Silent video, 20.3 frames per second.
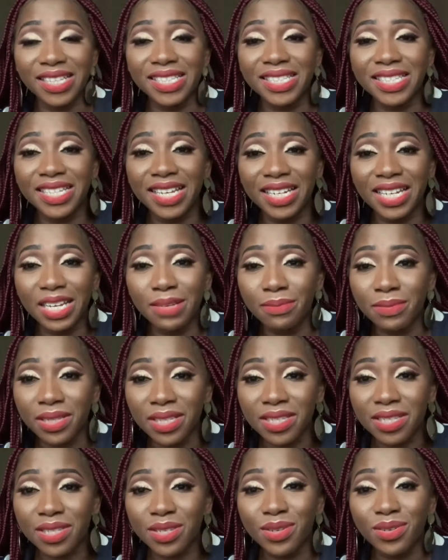their name
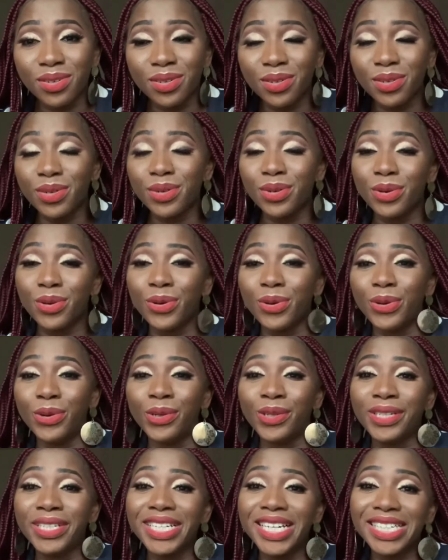is
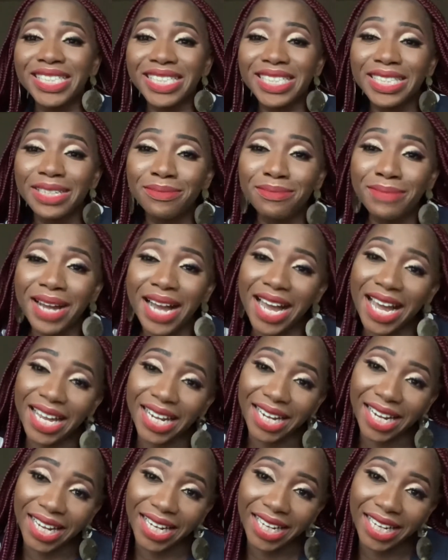Onye Shimara